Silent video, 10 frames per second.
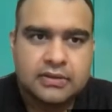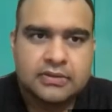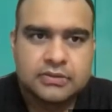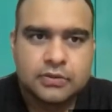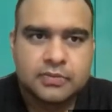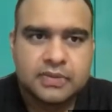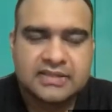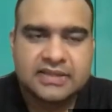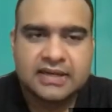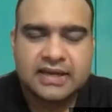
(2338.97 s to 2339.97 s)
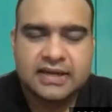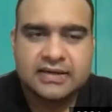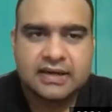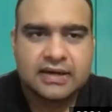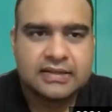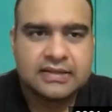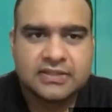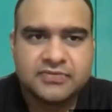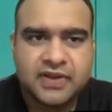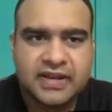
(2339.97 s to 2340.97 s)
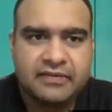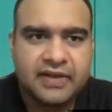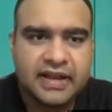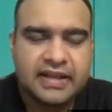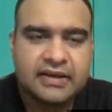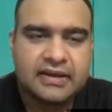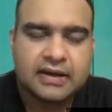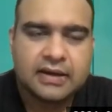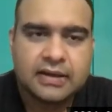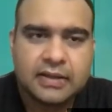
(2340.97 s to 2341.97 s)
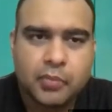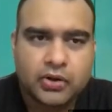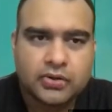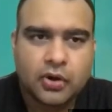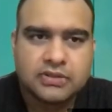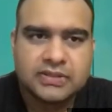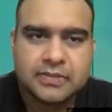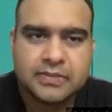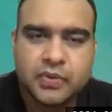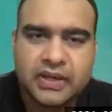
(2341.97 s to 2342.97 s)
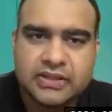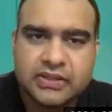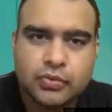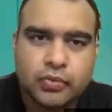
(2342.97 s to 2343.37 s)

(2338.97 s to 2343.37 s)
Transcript: So that's clear. That's very important concept with new